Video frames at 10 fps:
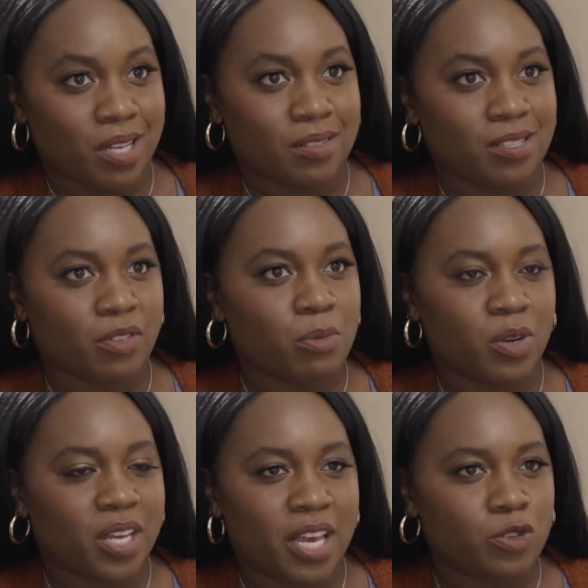means of
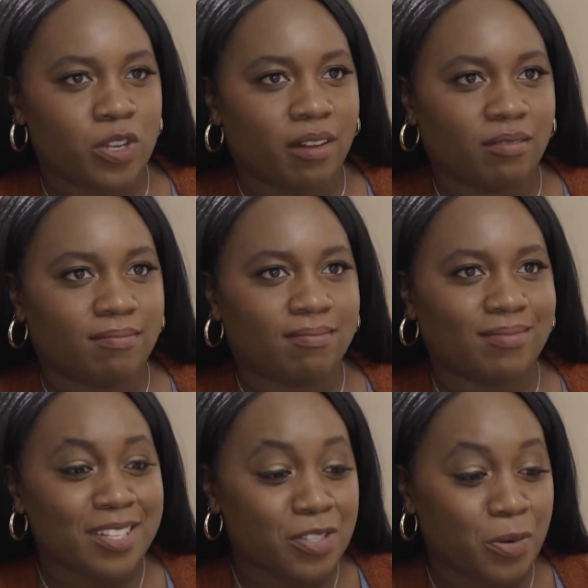communication.
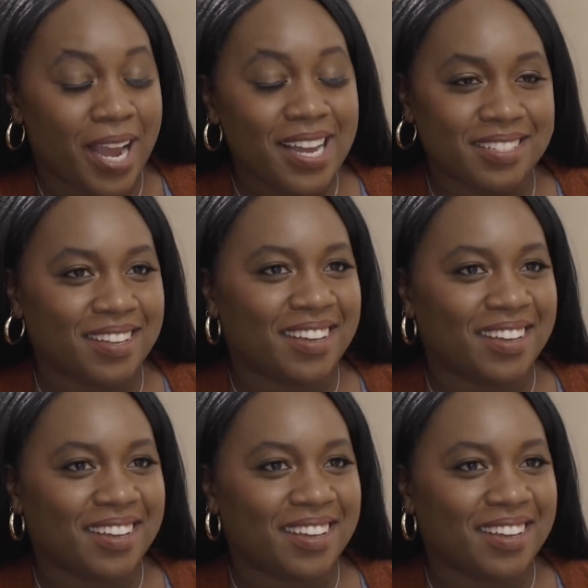That's great.